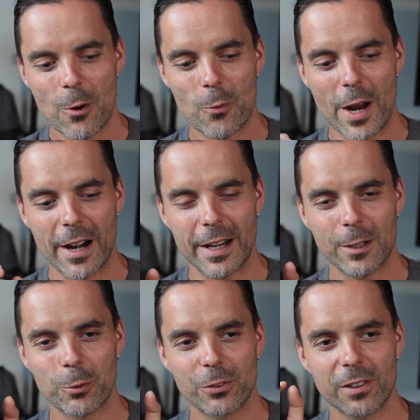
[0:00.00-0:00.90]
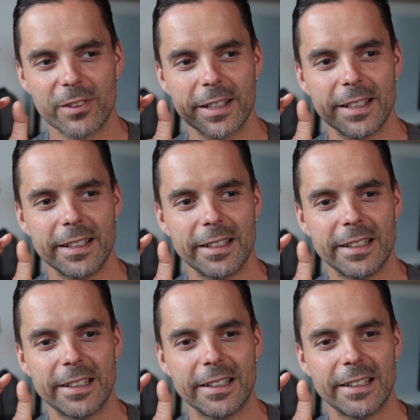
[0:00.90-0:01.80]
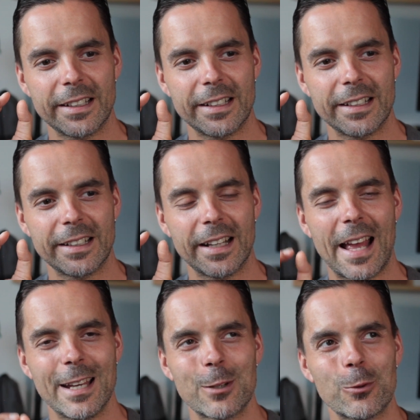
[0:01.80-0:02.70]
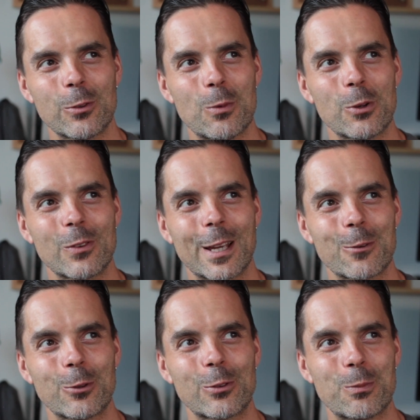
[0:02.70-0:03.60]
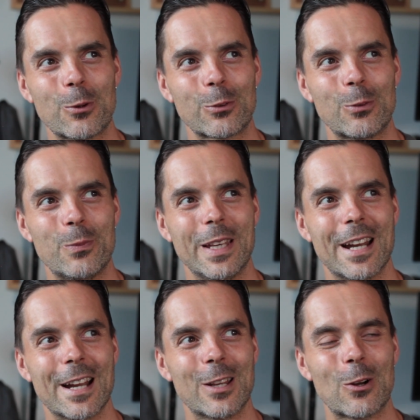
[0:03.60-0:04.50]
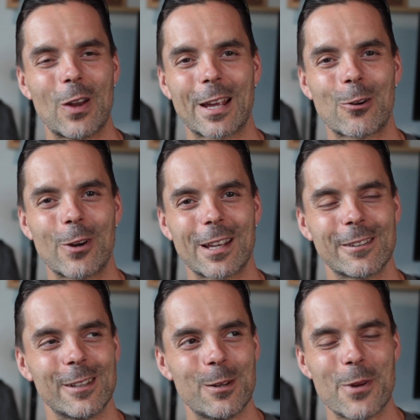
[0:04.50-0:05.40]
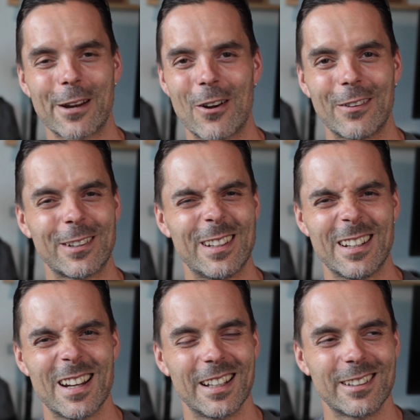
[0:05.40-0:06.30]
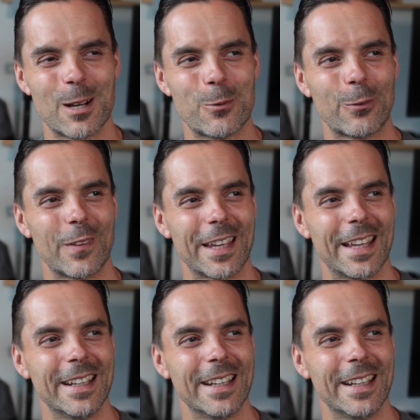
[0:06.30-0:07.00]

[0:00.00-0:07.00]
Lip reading: where it was just like, and it was almost like it was supposed to be there, you know, like crickets in the background in the night type of thing.